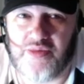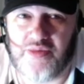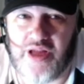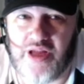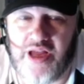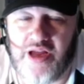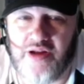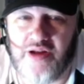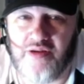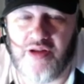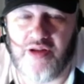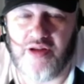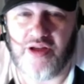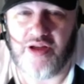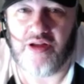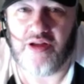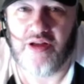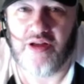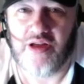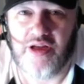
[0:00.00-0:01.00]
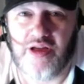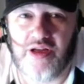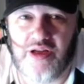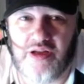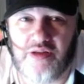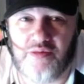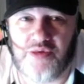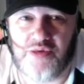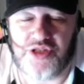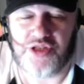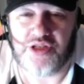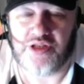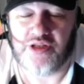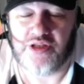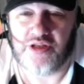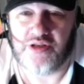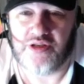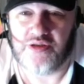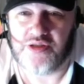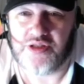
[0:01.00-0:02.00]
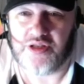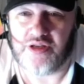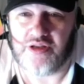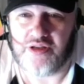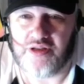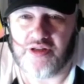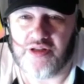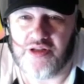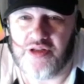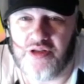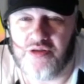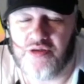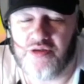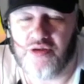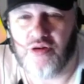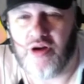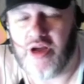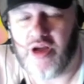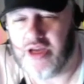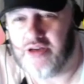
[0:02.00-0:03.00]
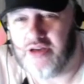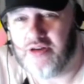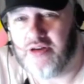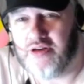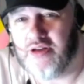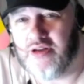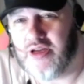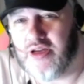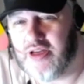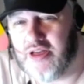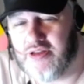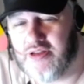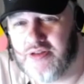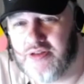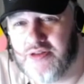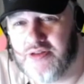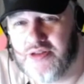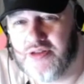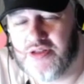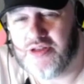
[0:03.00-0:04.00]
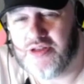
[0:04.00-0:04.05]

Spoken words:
area, which includes like the Ukraine and